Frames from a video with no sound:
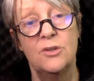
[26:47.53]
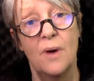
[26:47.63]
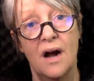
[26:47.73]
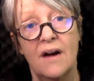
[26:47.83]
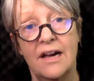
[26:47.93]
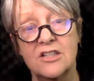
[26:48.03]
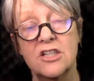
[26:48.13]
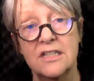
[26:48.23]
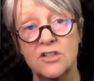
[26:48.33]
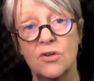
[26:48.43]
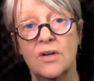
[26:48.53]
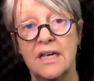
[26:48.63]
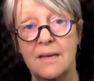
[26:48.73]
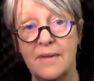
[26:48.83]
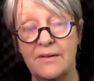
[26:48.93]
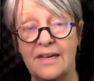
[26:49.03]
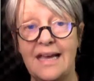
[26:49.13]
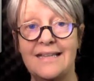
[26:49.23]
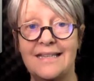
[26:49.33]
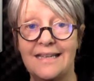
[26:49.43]
are actually talking about
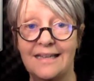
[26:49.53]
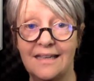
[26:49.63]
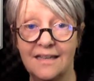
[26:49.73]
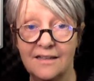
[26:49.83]
getting